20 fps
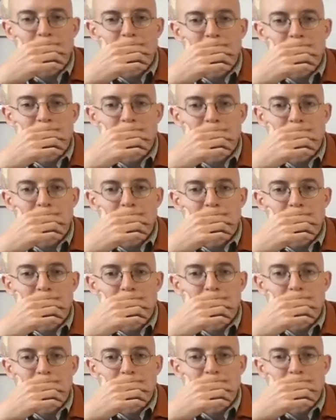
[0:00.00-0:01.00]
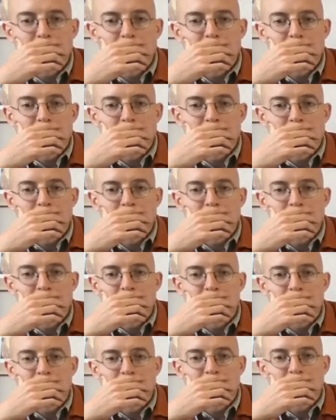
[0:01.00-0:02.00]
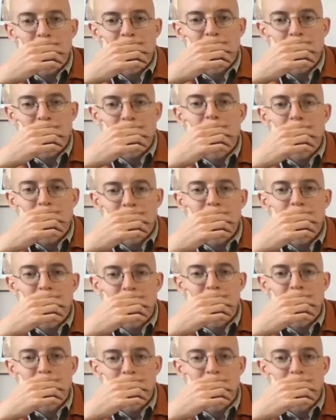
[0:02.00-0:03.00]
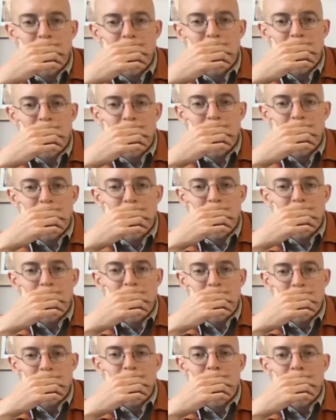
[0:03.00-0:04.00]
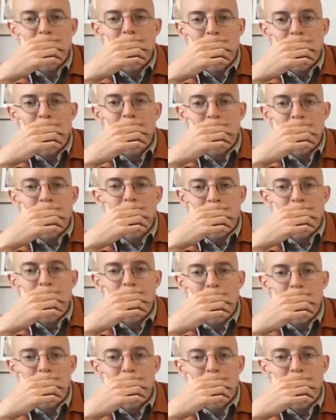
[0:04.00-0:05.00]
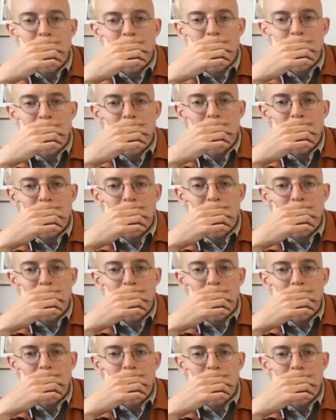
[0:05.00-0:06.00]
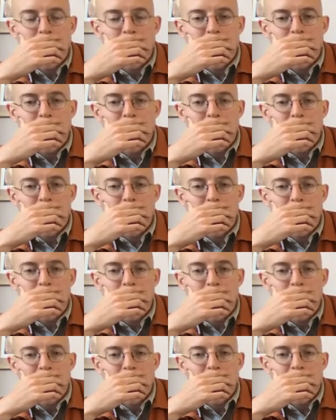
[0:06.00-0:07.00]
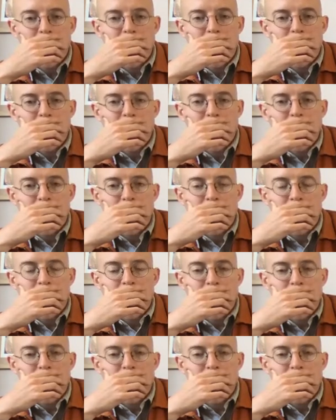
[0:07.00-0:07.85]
(not speaking)